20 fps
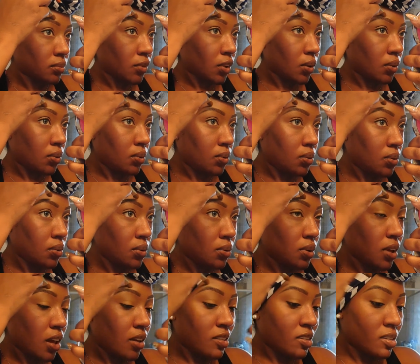Ooh,
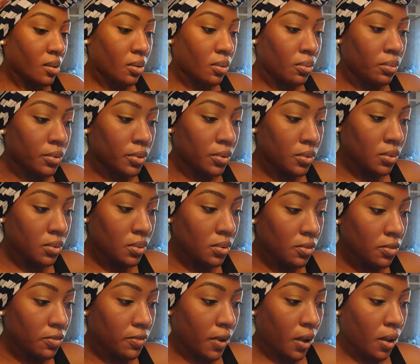that's so rude.
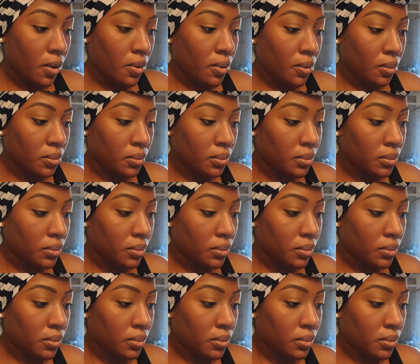Phone.